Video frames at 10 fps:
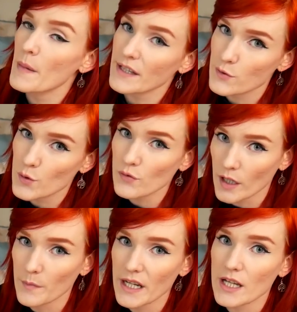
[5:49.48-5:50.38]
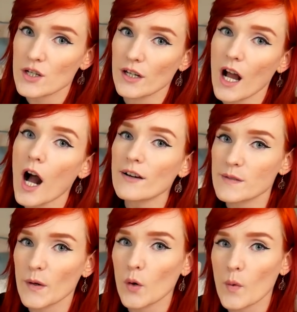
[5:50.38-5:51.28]
pet store's recommendation,
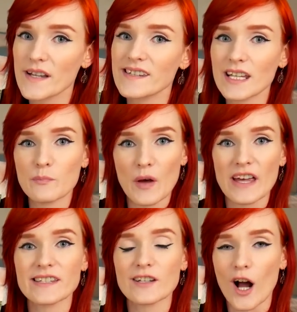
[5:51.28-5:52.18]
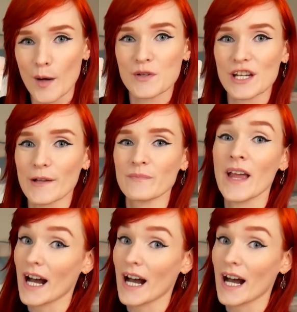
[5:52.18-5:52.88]
Oxbow was the best option.